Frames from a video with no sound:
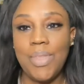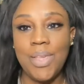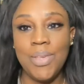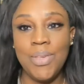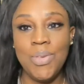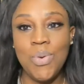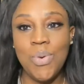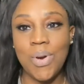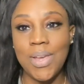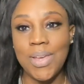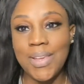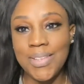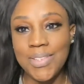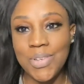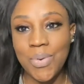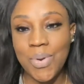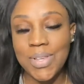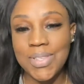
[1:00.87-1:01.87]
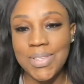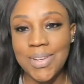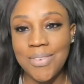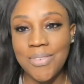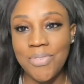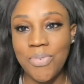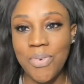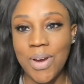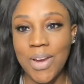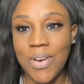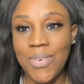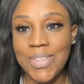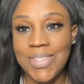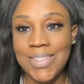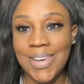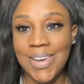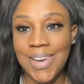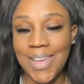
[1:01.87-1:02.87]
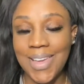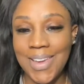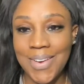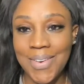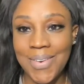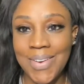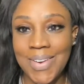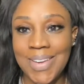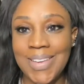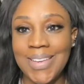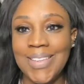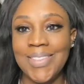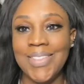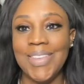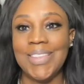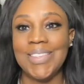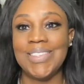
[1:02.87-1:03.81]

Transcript: you are interested in fragrance layering, then